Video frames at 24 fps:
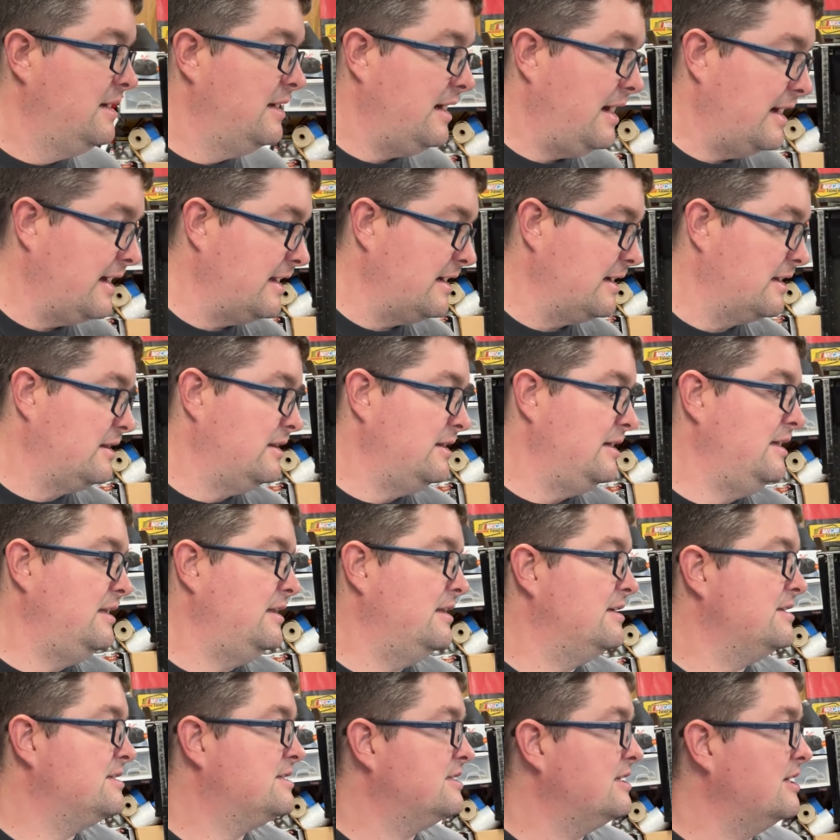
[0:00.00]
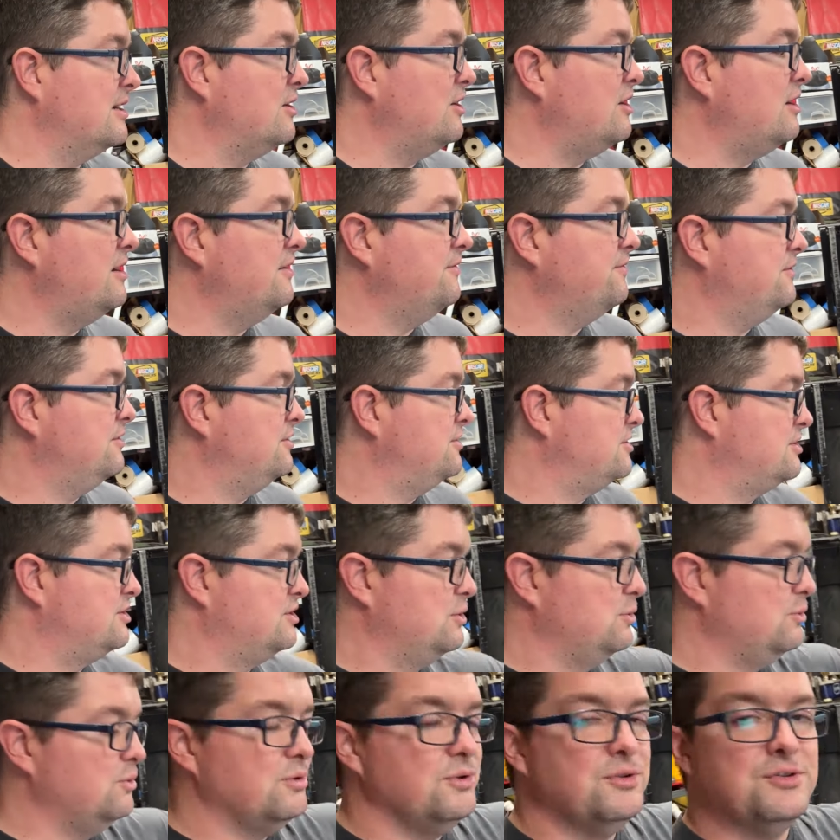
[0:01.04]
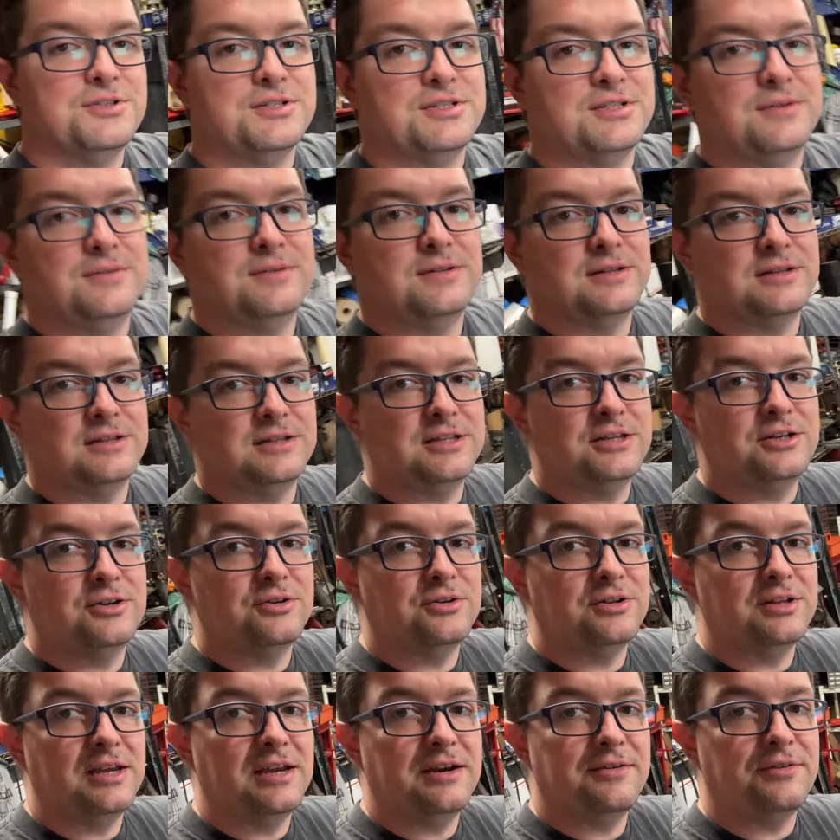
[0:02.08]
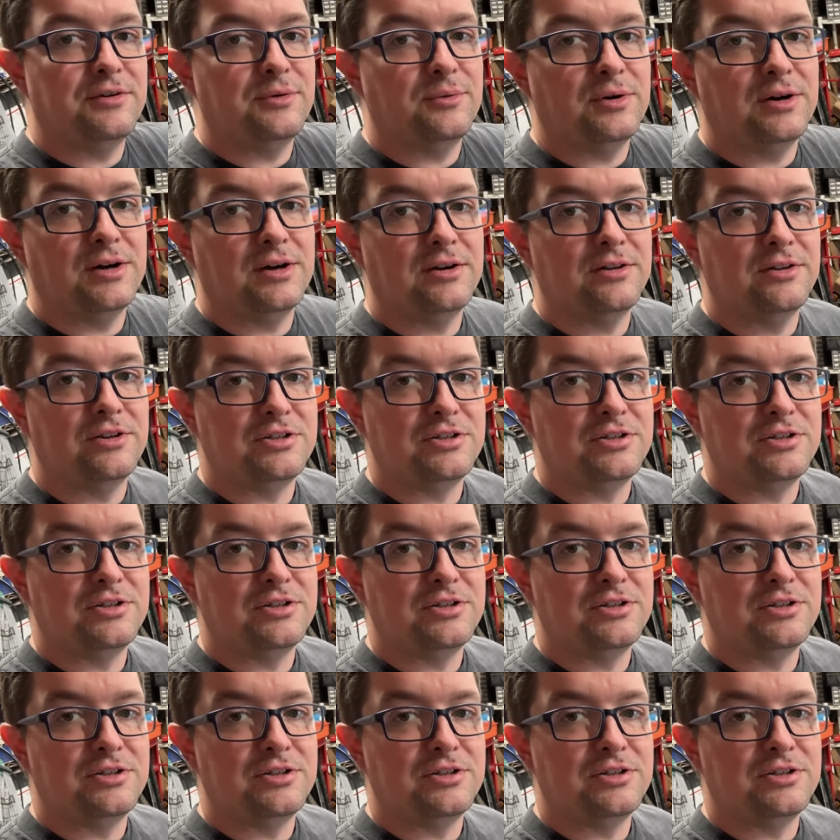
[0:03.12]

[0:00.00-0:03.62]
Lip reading: I gotta clean this thing off. There's tools literally everywhere.